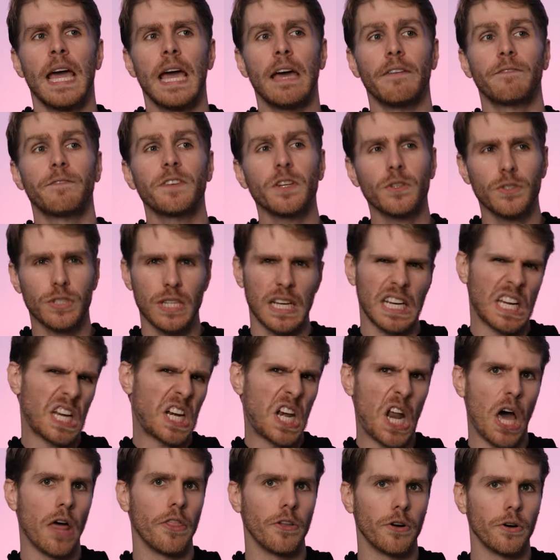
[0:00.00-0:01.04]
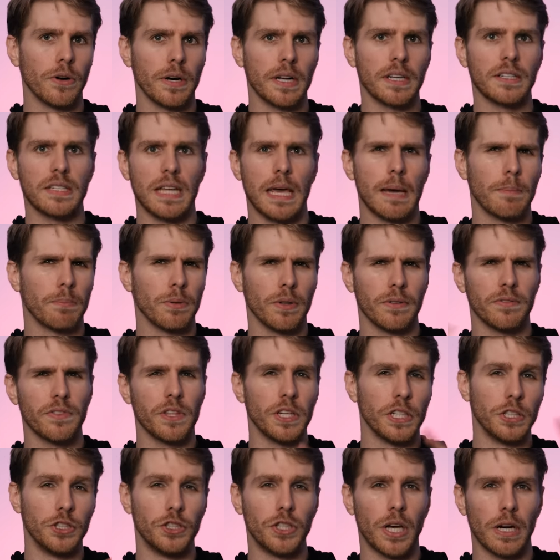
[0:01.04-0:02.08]
it feels like another example of
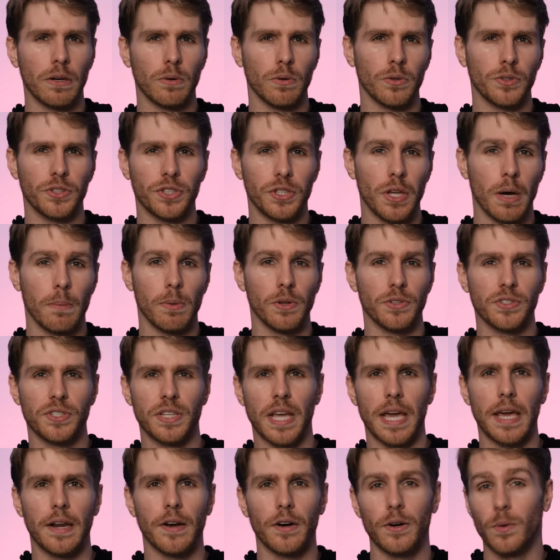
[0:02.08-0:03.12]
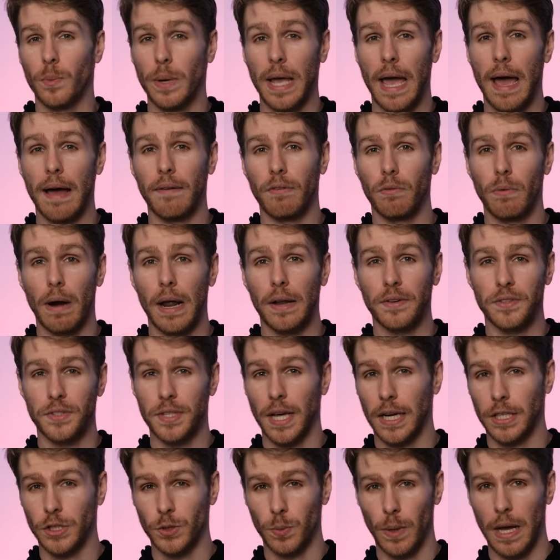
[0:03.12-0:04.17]
the general double standard we have around
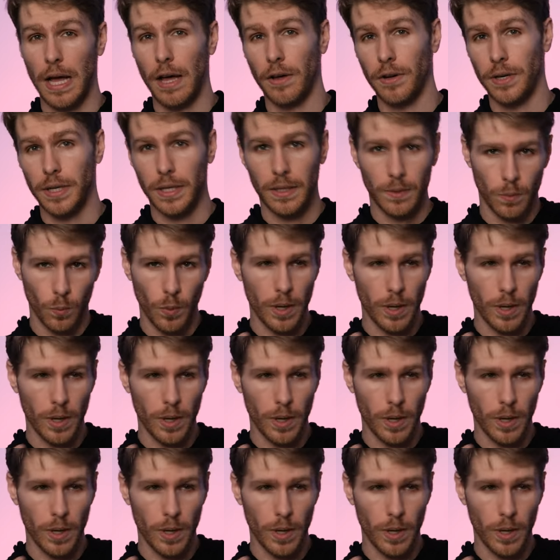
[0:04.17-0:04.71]
sexuality.